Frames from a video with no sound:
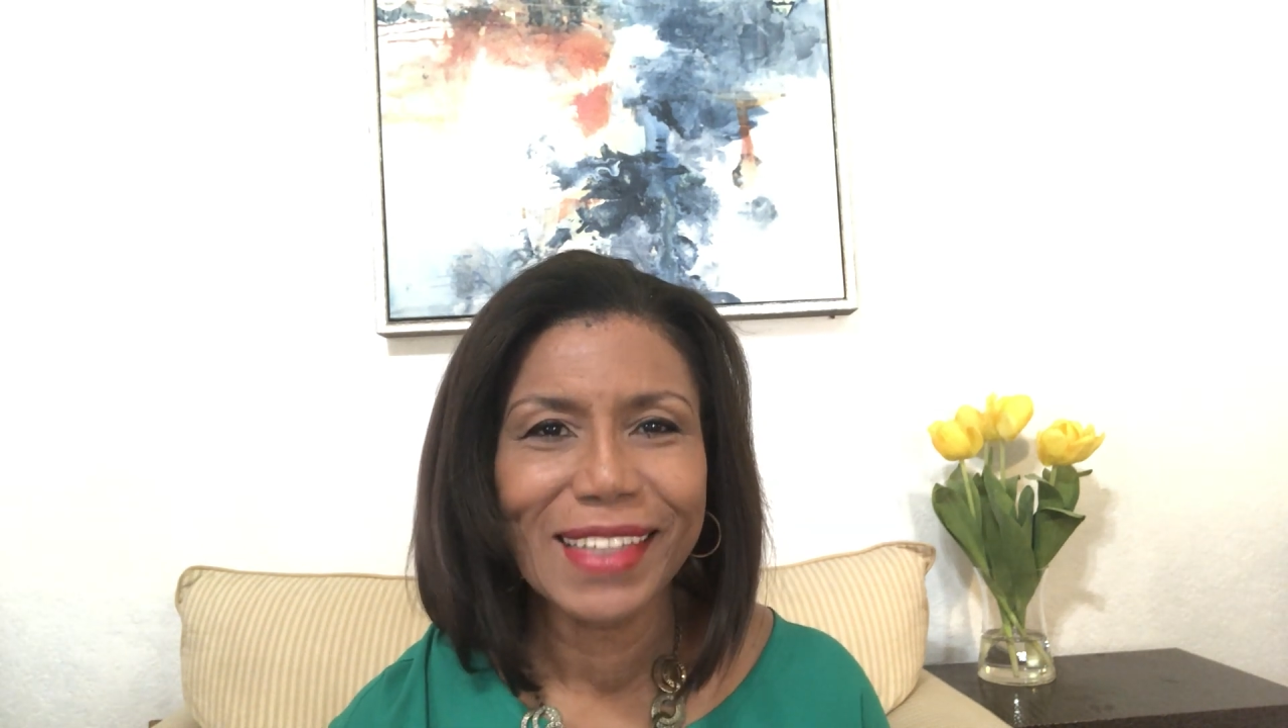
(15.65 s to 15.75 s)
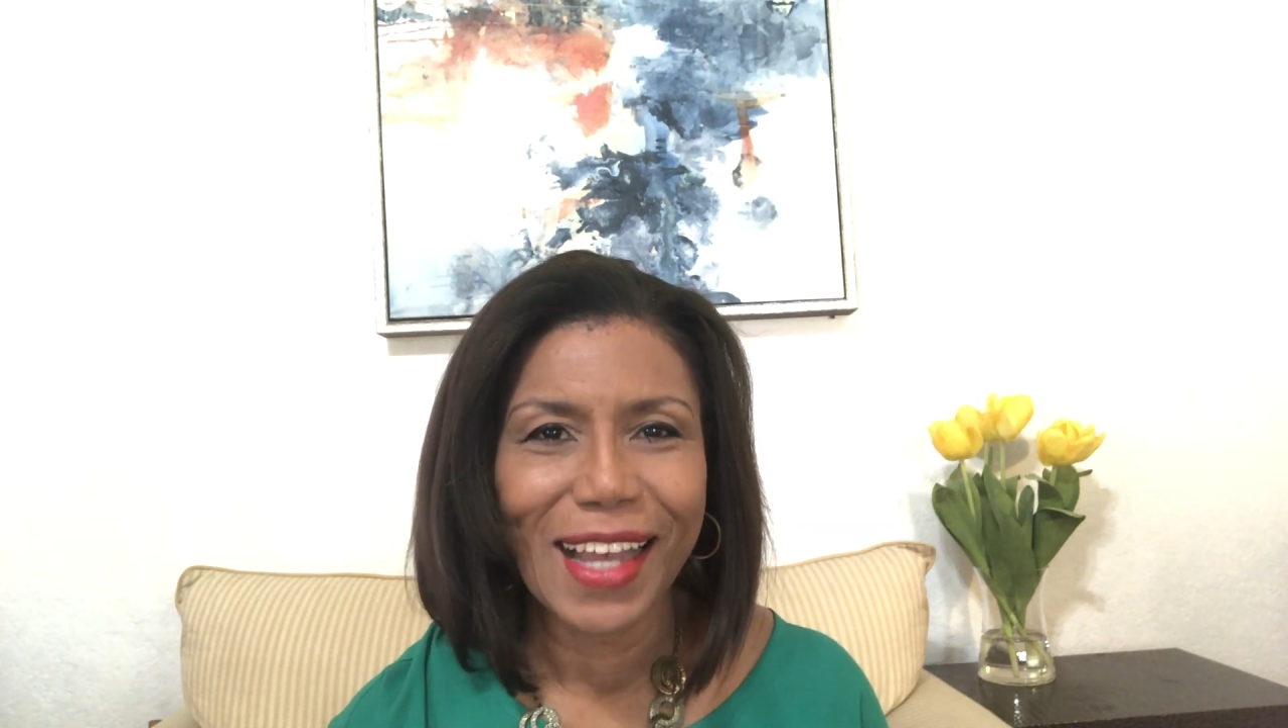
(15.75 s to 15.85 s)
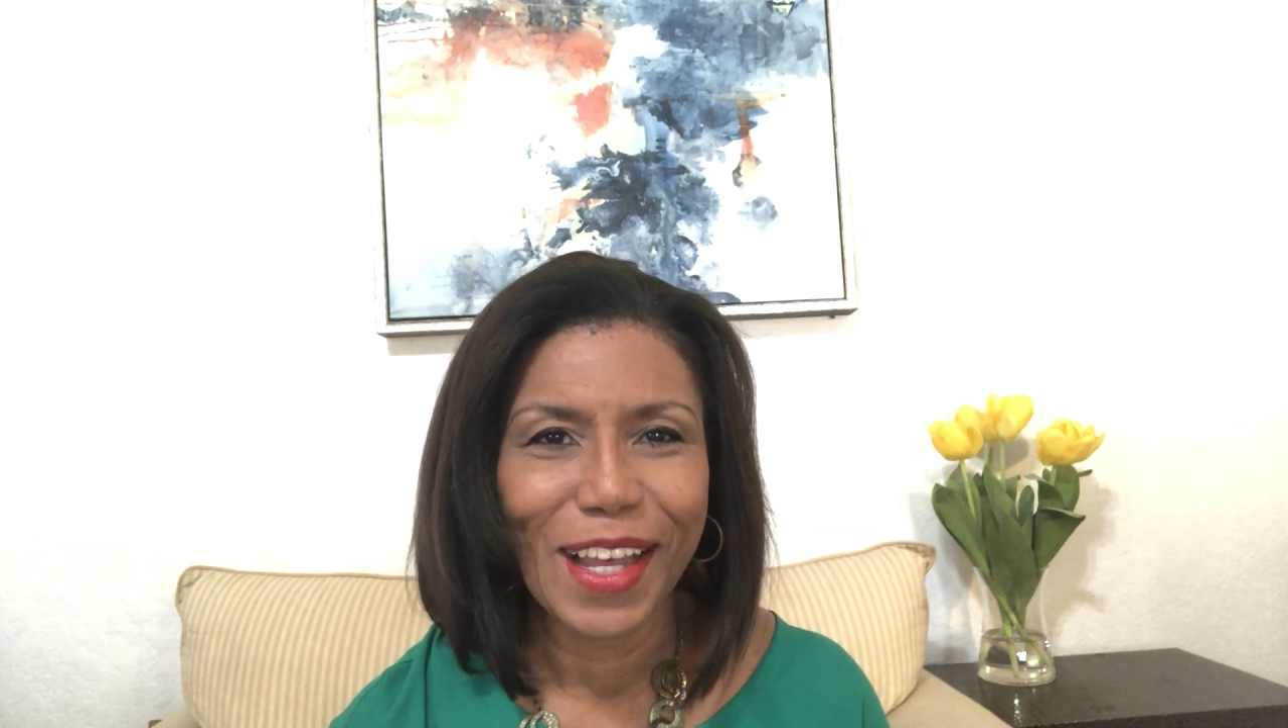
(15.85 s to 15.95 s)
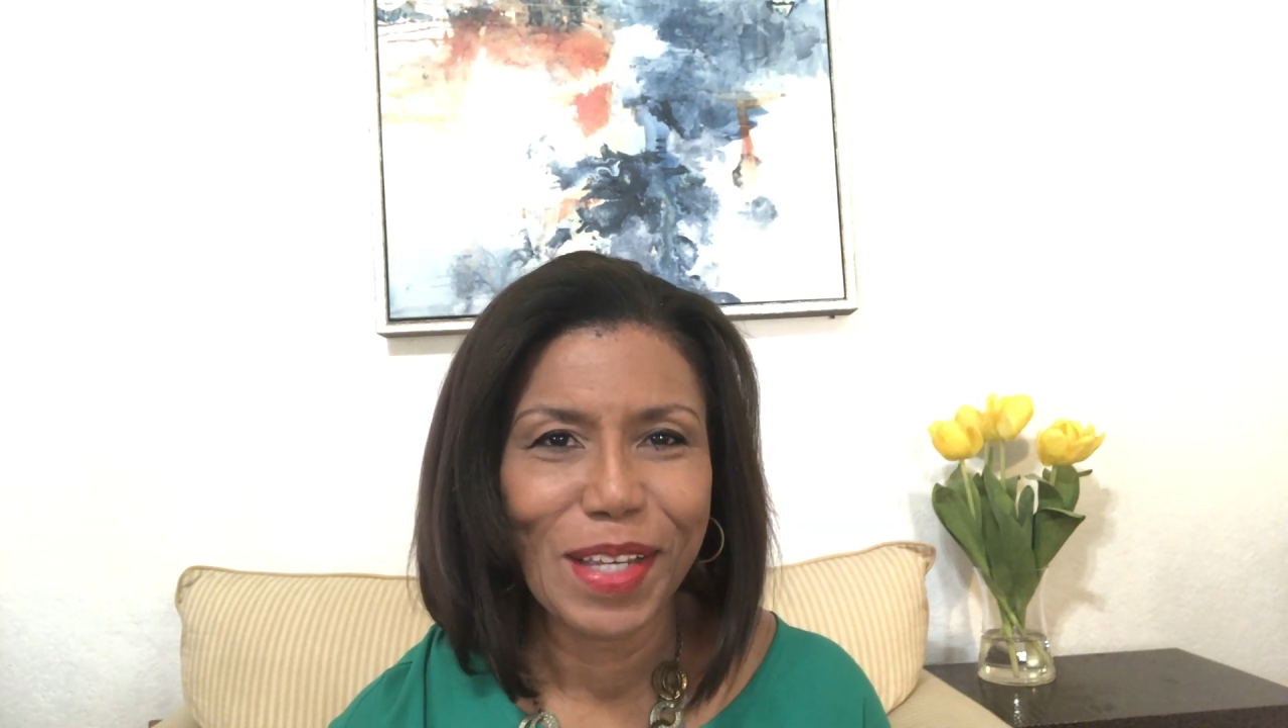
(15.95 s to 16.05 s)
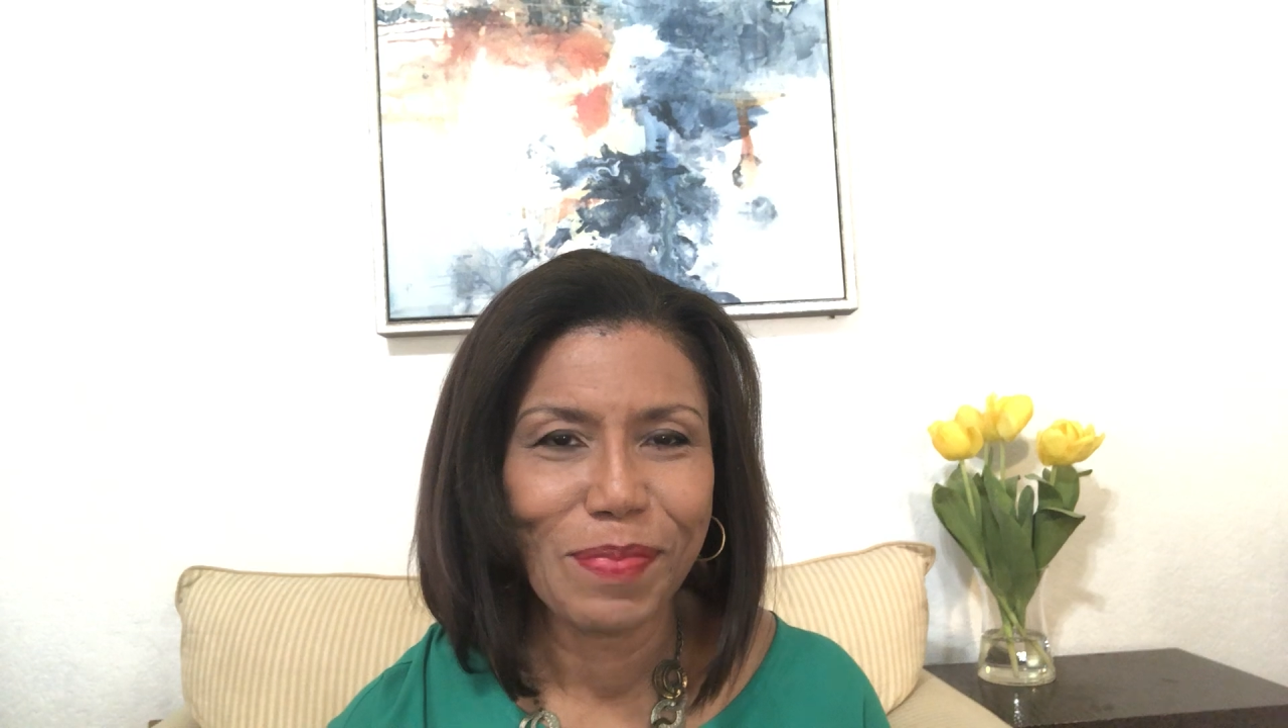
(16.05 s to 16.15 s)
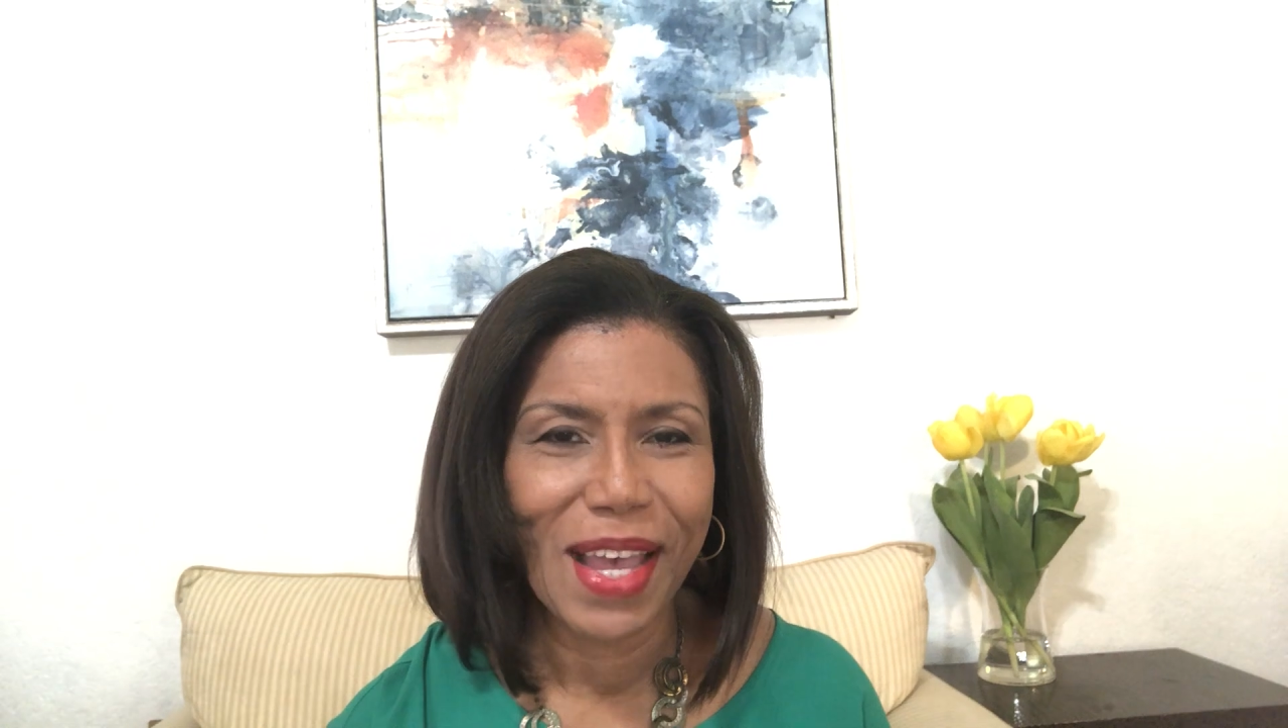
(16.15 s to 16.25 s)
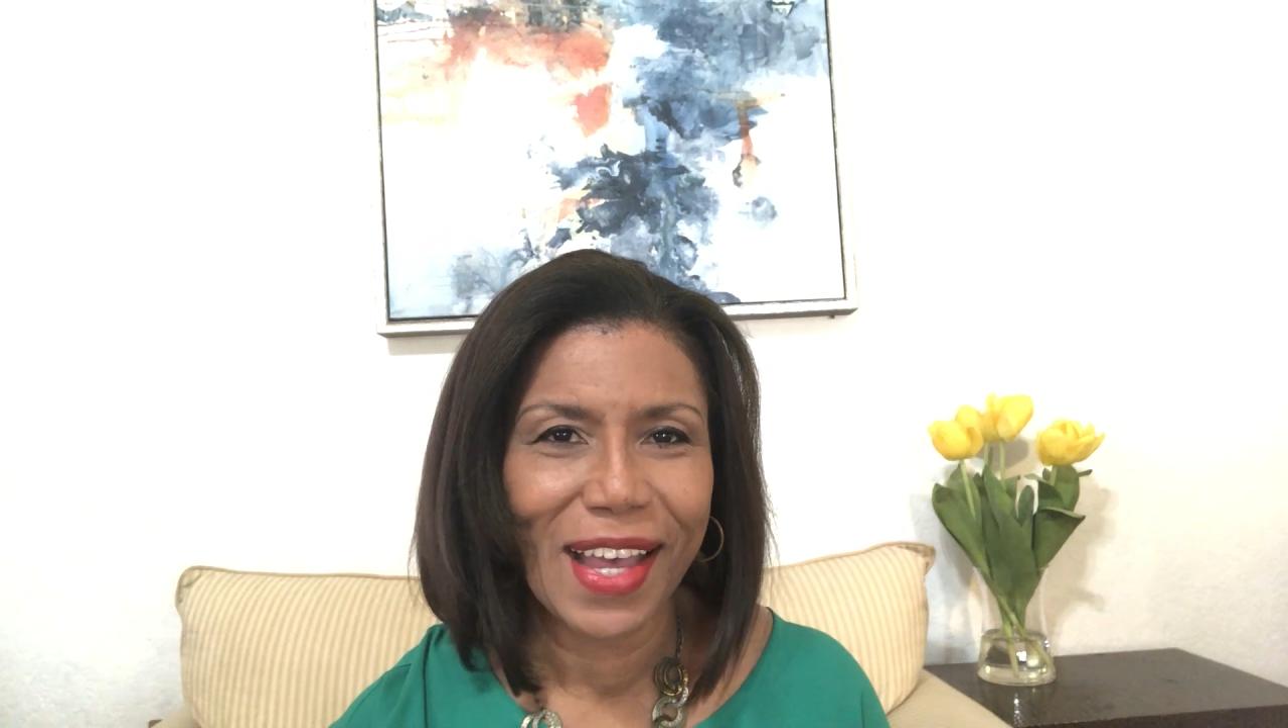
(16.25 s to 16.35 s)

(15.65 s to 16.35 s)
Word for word: time,